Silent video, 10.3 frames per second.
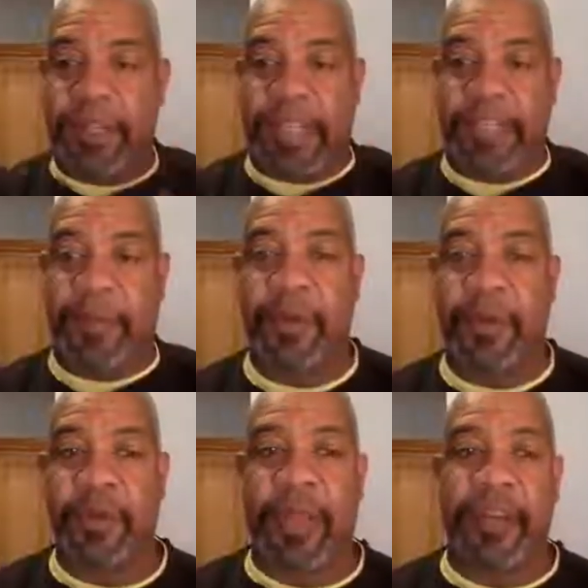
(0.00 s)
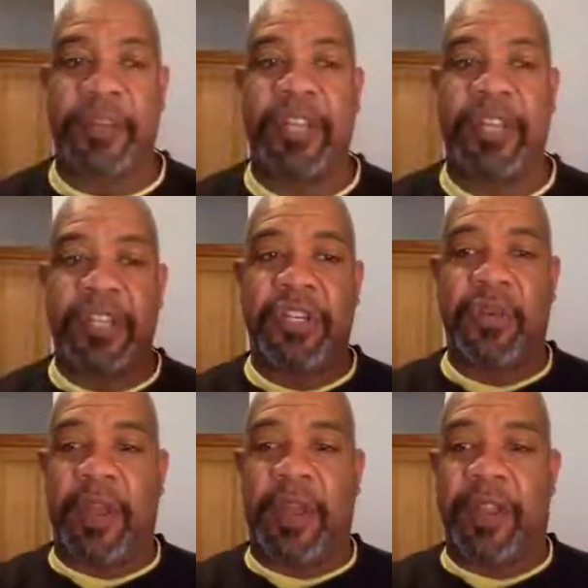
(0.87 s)
that spiritual energy,
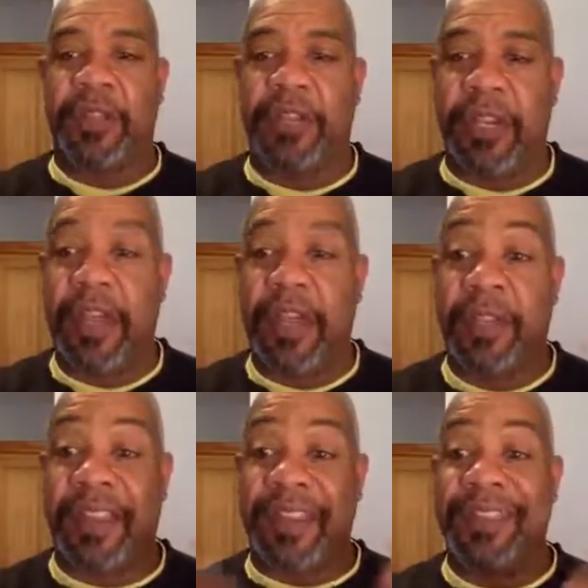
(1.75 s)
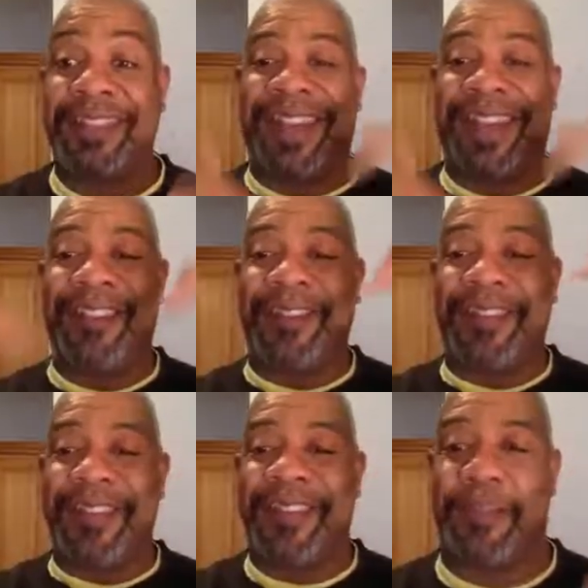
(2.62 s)
into an energy that is on
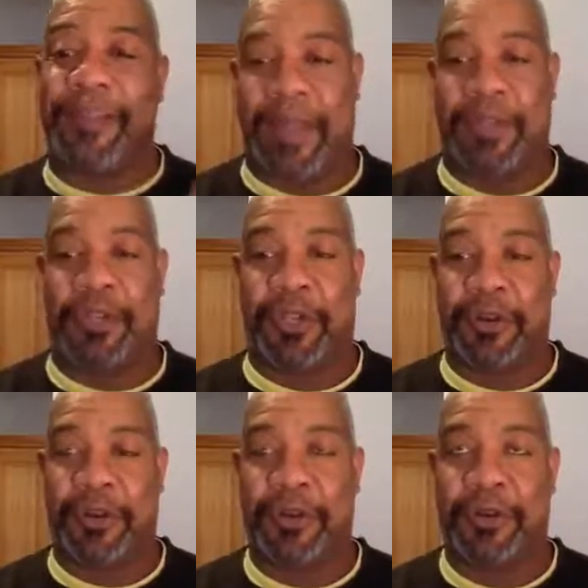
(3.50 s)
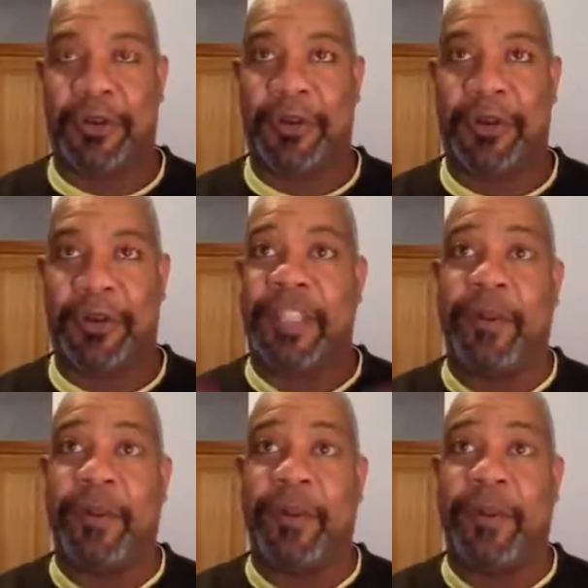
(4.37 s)
this dimension. That